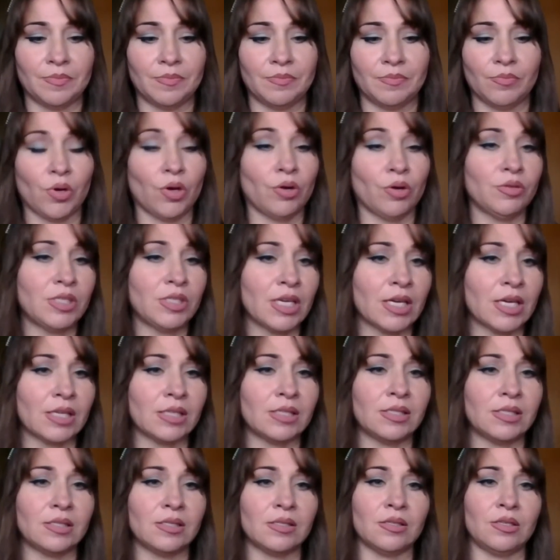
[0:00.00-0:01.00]

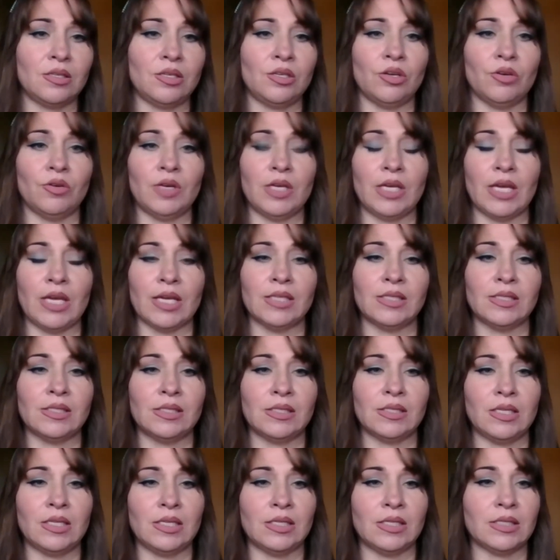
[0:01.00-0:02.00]
protests,
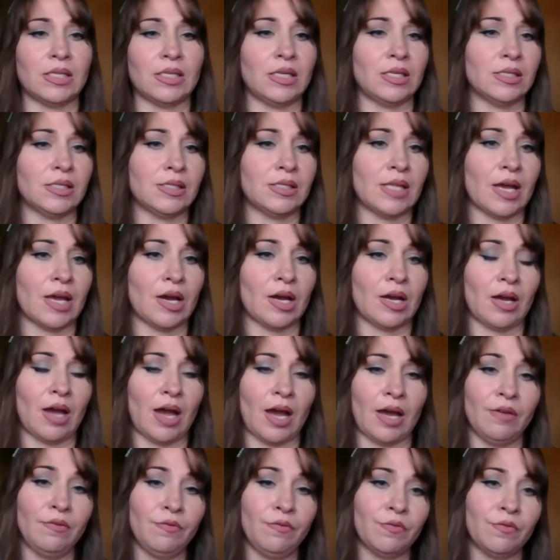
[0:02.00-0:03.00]
against these things that
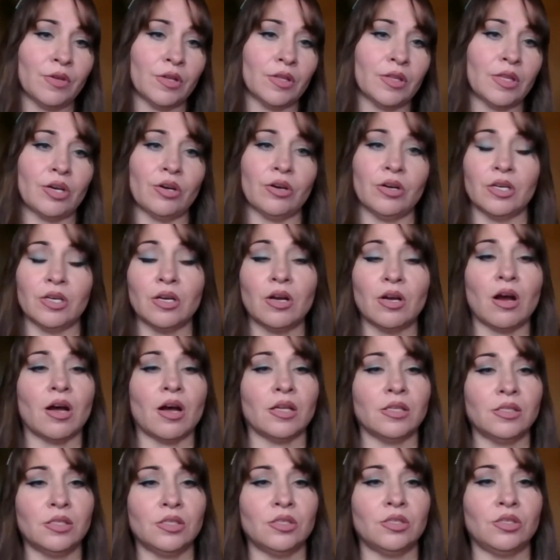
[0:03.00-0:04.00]
I feel that are
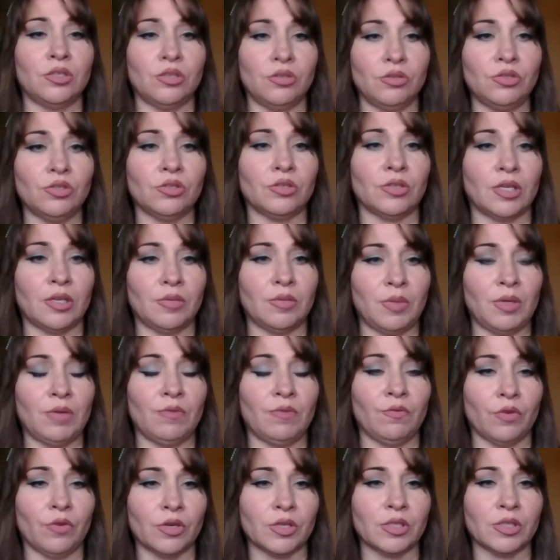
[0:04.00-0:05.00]
unconstitutional and
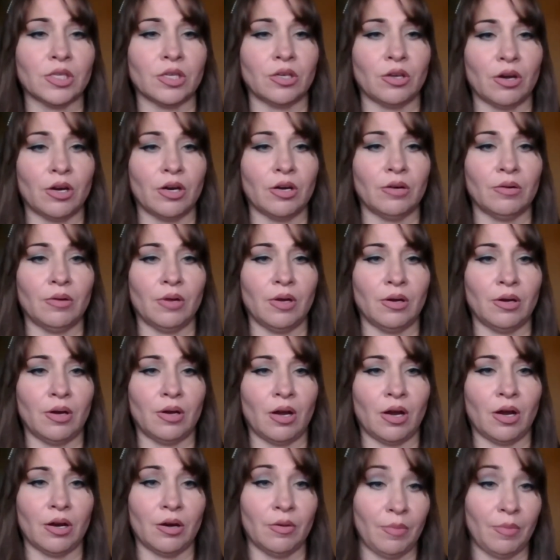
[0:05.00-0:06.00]
being forced on our
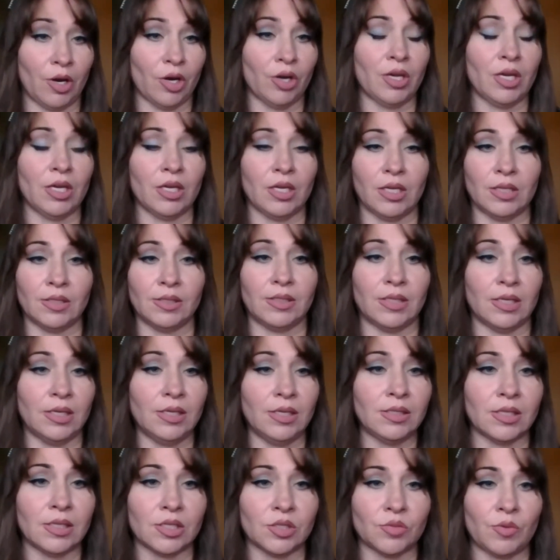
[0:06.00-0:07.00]
American
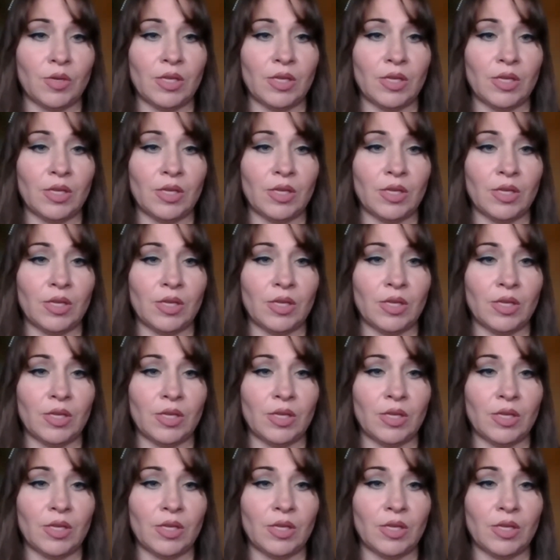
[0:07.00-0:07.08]
citizens.